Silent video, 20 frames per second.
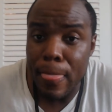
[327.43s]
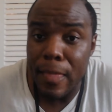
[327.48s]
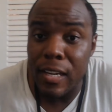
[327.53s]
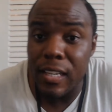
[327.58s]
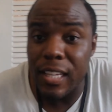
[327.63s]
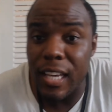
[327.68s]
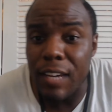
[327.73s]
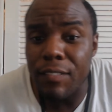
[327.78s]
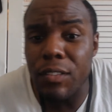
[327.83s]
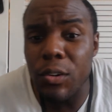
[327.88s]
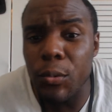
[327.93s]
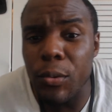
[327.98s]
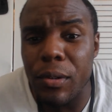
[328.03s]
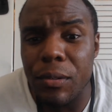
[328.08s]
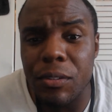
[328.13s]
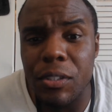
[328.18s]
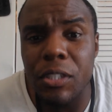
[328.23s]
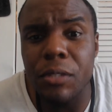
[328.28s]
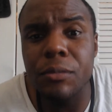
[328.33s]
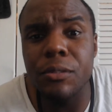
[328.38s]
the Evan
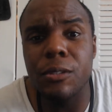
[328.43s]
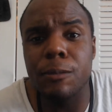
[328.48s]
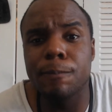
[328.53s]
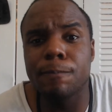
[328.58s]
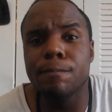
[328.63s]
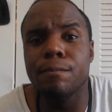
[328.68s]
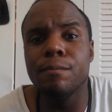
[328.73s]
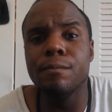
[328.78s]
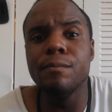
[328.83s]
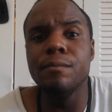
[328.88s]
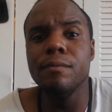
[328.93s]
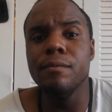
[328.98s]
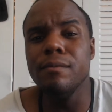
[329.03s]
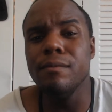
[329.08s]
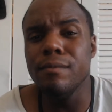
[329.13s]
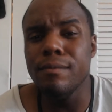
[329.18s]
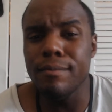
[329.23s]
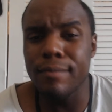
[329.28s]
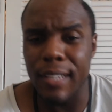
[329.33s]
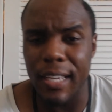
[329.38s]
Williams
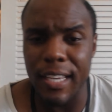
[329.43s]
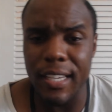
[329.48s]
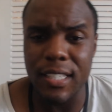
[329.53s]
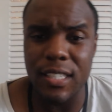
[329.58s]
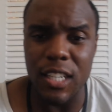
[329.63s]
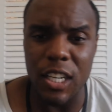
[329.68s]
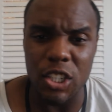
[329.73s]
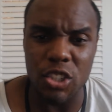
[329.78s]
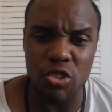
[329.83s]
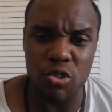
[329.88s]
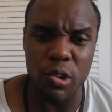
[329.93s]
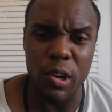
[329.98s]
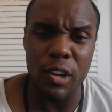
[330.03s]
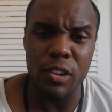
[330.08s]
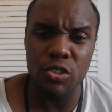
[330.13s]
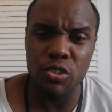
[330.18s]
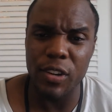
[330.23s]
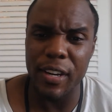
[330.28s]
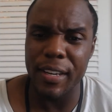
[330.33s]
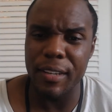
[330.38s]
is a strong
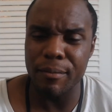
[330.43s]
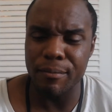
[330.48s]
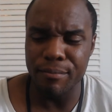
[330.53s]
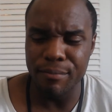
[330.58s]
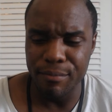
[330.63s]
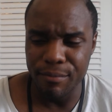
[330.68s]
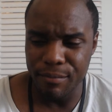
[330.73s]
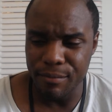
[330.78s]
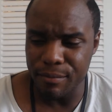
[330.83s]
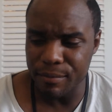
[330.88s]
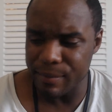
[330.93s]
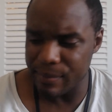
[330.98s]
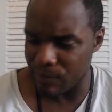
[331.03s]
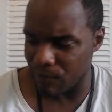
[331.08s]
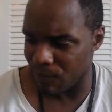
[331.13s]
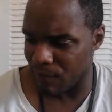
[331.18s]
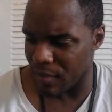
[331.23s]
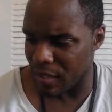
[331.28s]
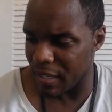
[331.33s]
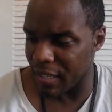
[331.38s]
drink,
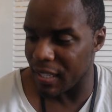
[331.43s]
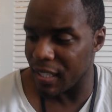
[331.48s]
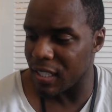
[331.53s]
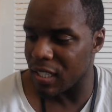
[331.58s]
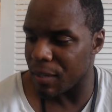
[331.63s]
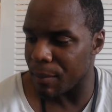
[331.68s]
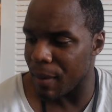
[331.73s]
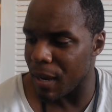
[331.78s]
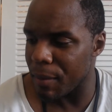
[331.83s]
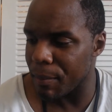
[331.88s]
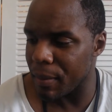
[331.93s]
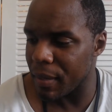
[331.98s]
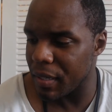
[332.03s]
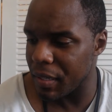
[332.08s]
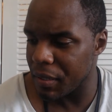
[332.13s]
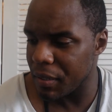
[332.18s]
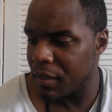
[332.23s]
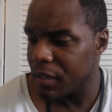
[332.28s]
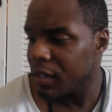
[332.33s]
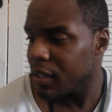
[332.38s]
at least in my
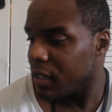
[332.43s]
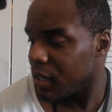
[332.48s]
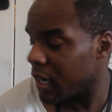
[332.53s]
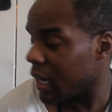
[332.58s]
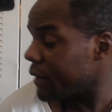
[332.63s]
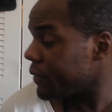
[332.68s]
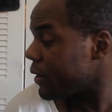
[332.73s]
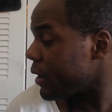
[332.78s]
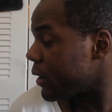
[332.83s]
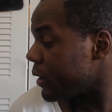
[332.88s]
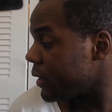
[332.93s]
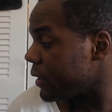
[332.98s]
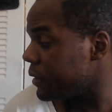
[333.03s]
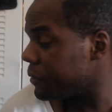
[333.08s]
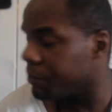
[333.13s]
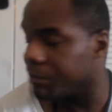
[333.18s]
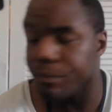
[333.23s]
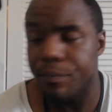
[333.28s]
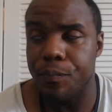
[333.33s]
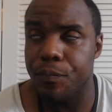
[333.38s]
opinion. And I've already,
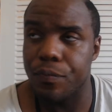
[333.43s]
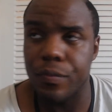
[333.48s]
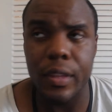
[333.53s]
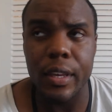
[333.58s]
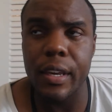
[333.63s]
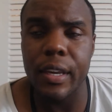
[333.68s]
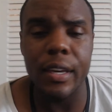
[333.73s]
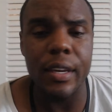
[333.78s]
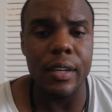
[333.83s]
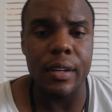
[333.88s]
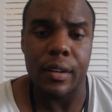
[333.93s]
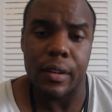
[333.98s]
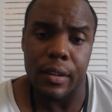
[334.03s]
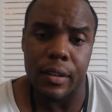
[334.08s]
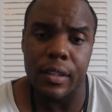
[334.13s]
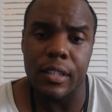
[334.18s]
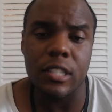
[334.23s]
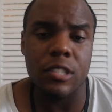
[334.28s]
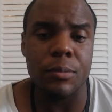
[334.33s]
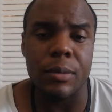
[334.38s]
again,
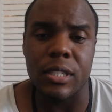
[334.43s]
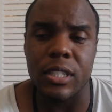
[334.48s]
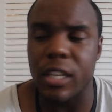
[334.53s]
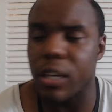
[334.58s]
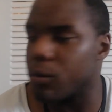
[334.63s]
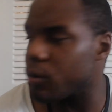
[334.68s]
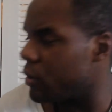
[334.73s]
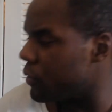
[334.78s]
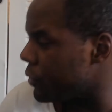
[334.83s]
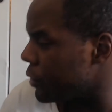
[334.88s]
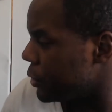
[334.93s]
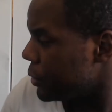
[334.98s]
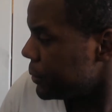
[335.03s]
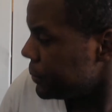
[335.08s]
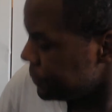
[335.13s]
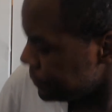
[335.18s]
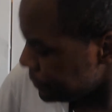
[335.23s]
this is my second review,